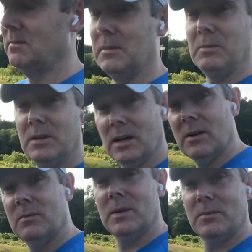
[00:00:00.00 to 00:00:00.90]
maybe
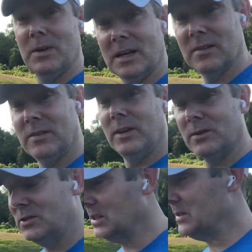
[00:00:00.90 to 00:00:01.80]
I'll make a
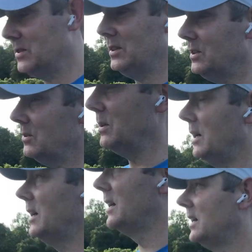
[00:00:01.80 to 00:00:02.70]
video just for you.
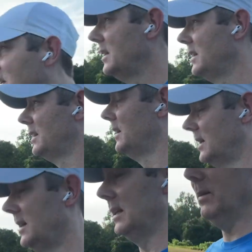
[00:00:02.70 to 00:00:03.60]

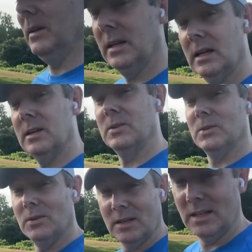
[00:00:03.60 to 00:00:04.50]
That'd be kind of
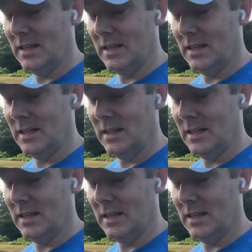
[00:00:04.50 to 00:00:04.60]
cool.